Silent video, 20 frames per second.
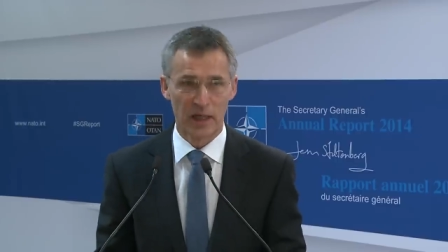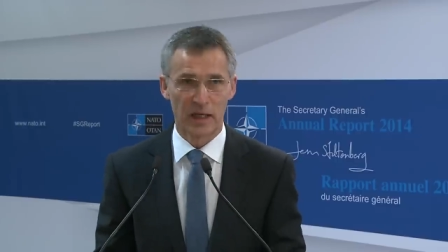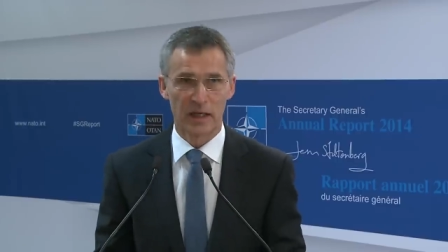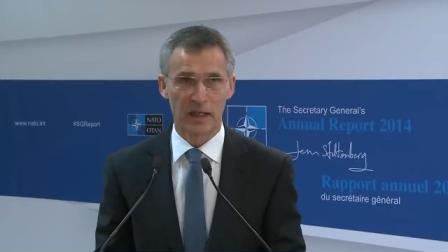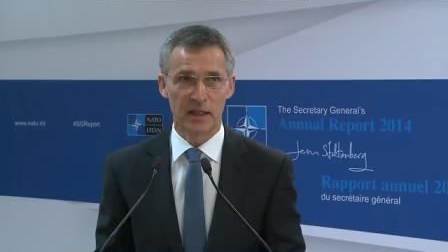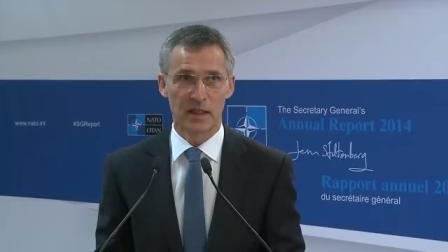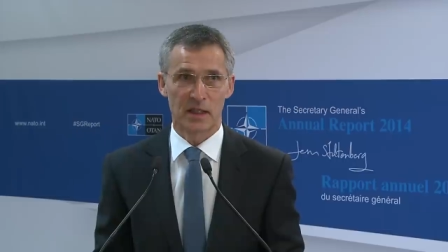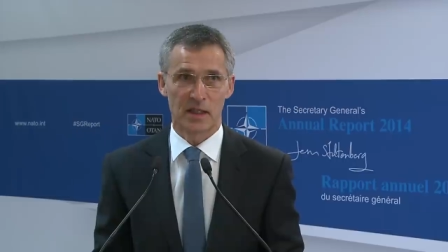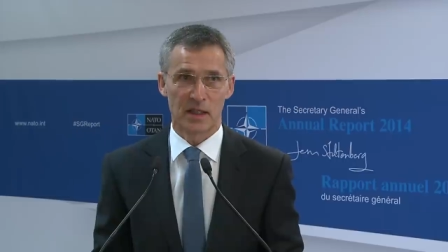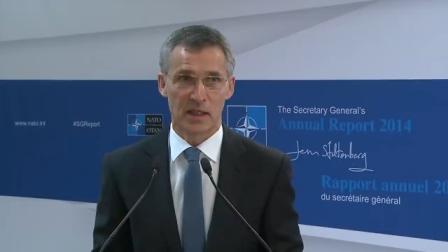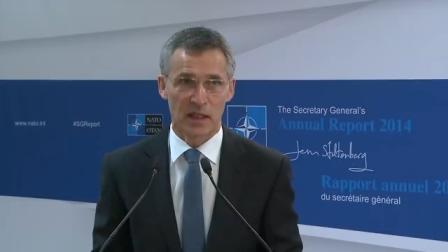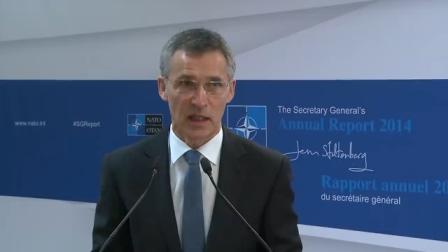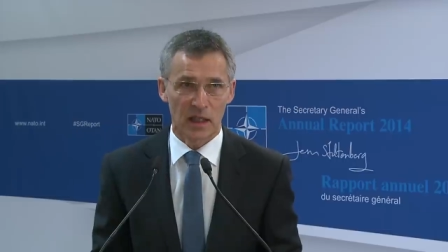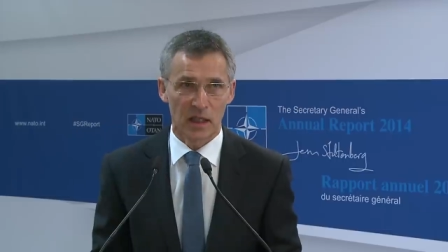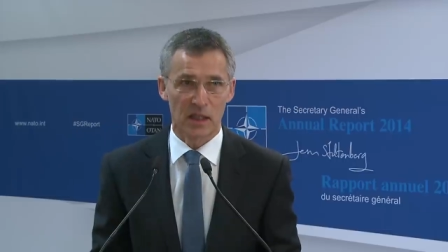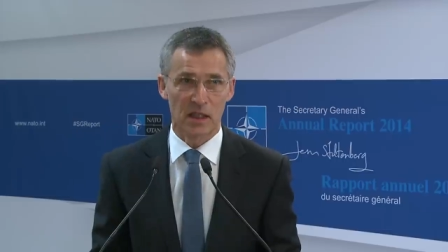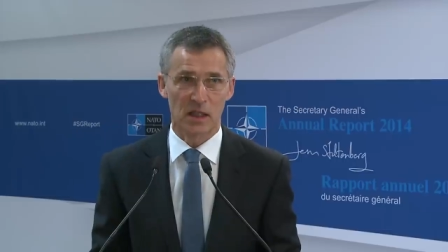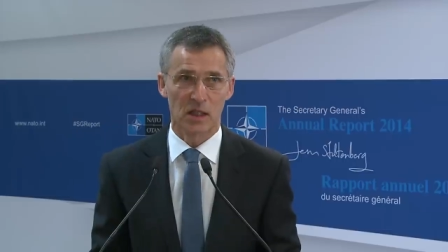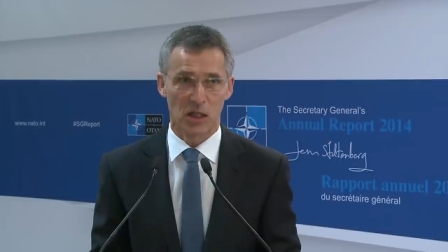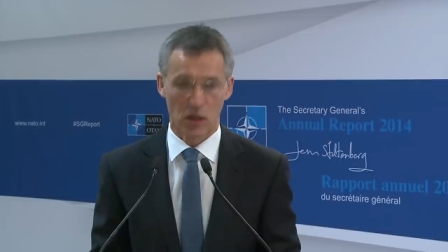in
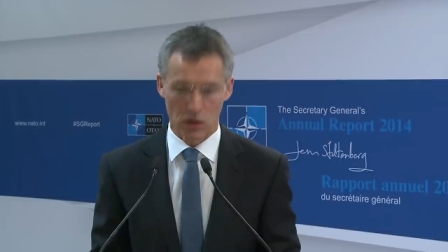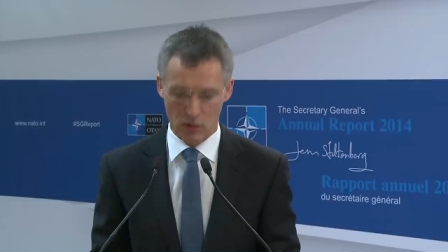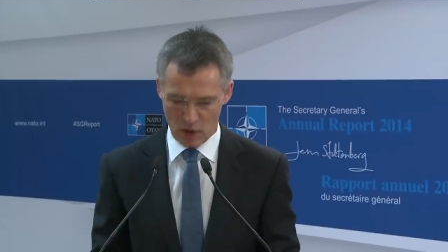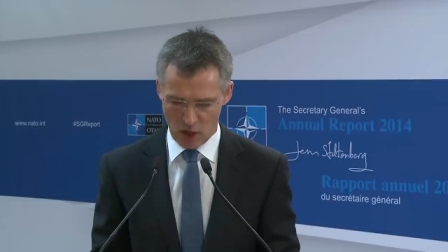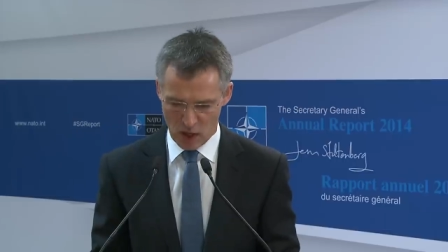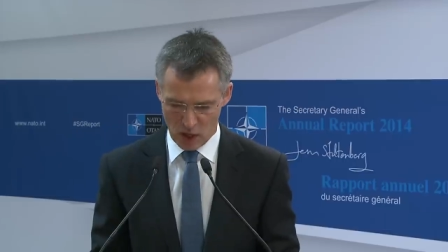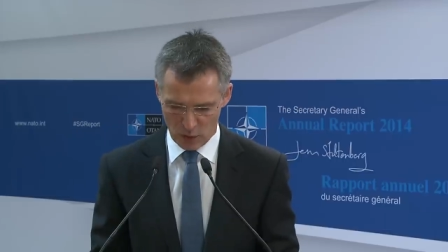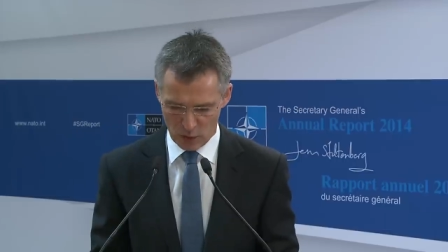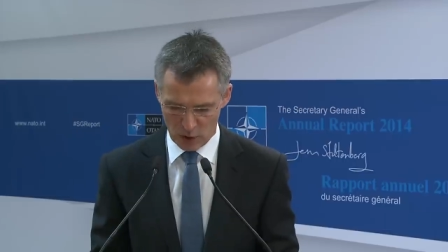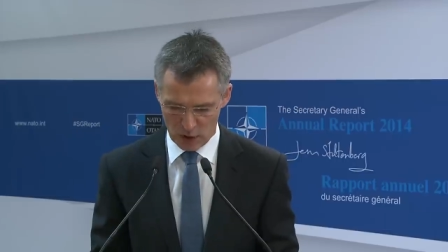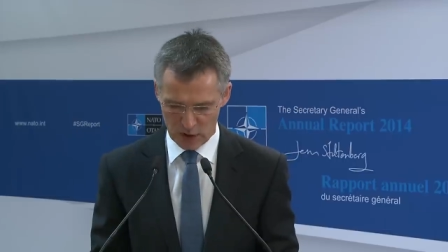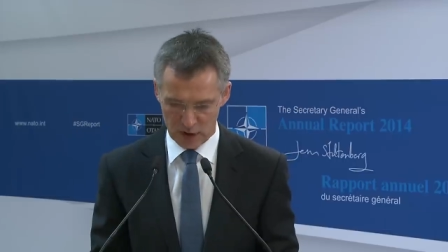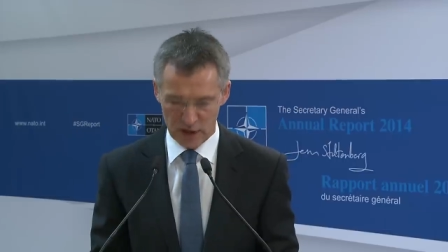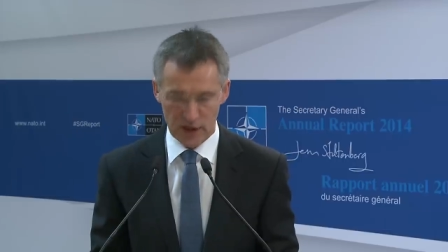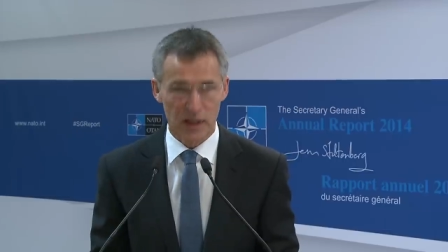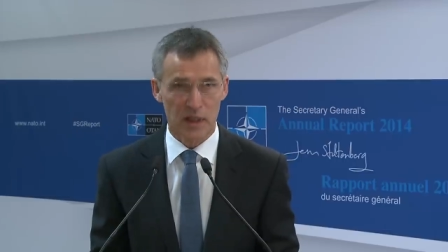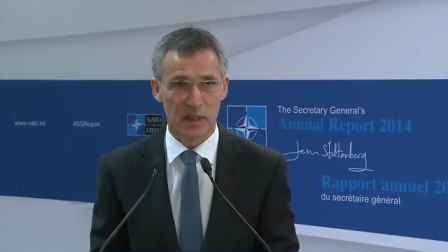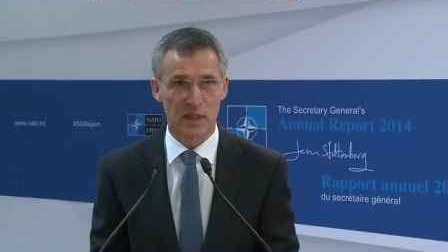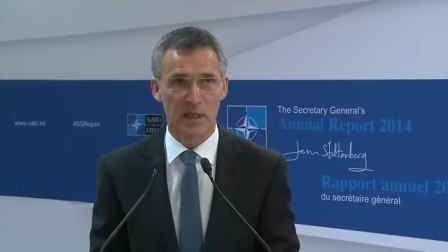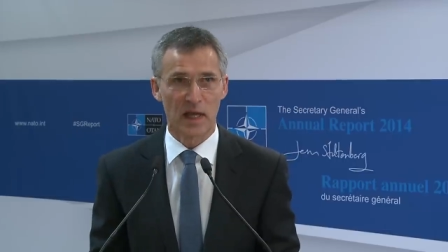six of our
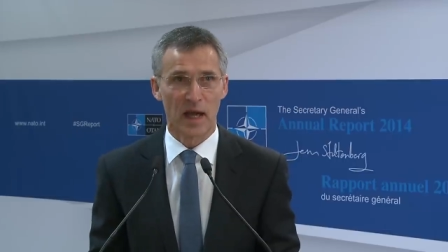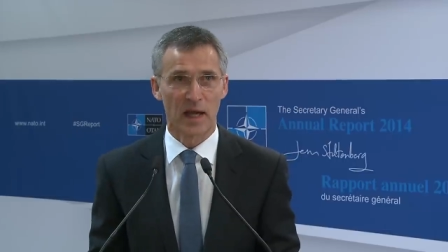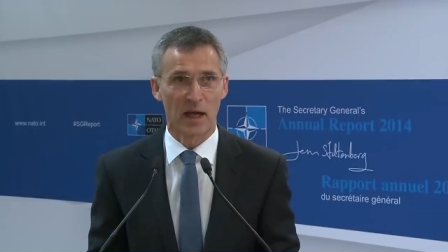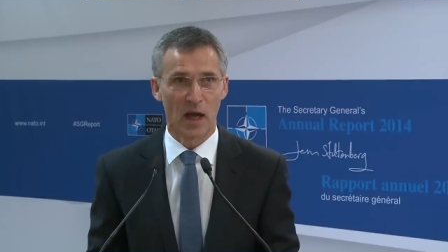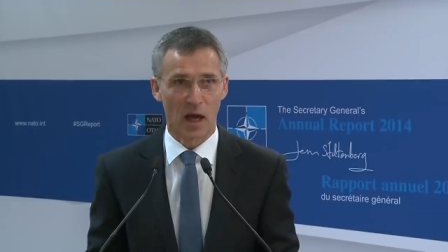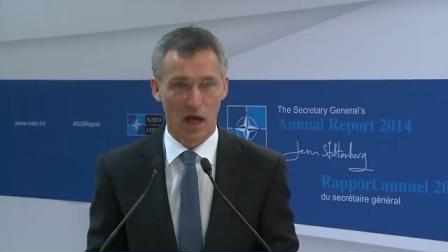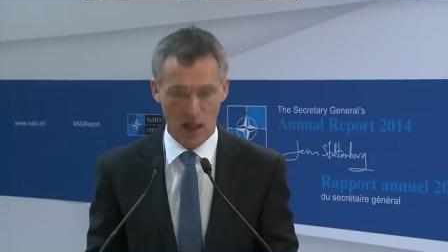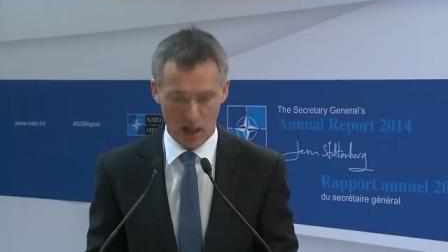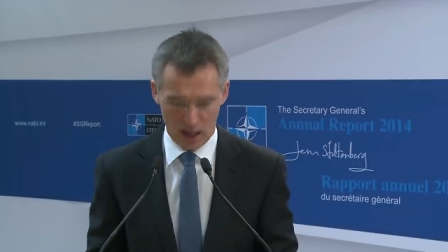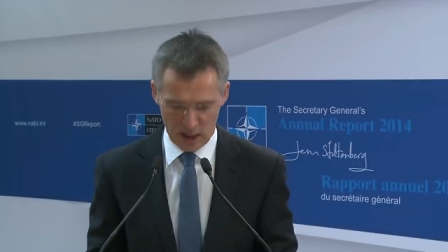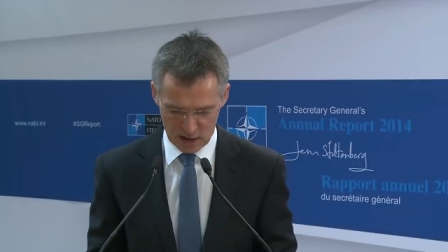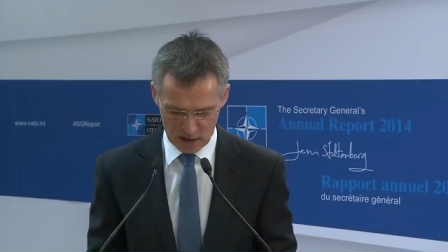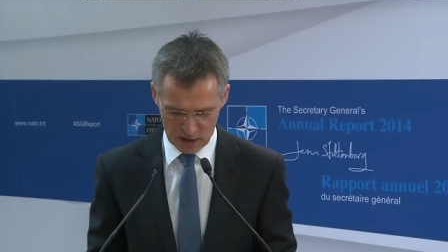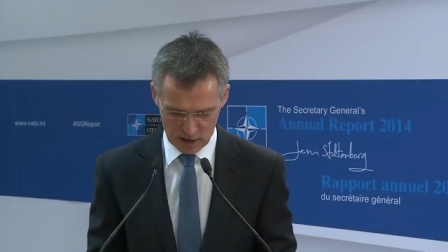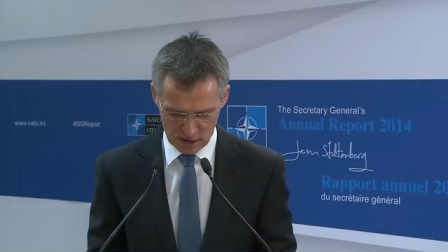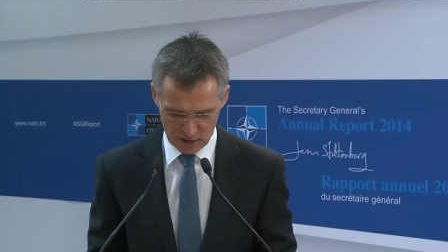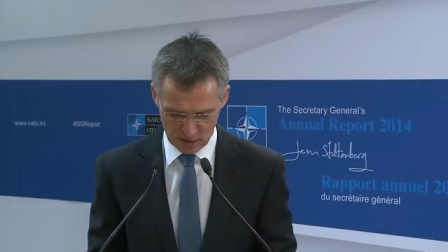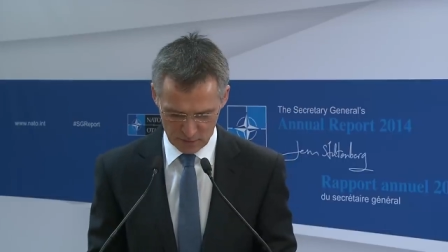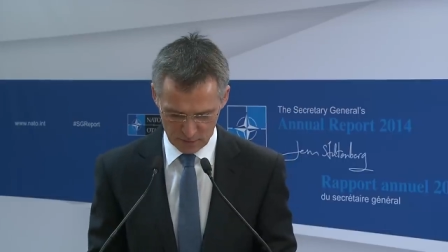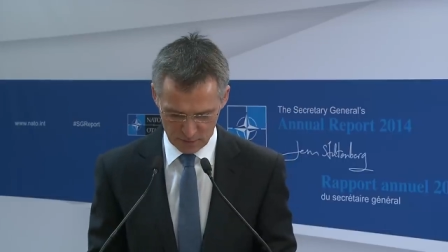eastern
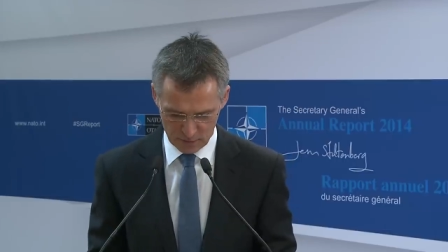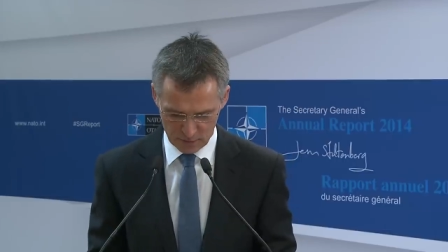allies.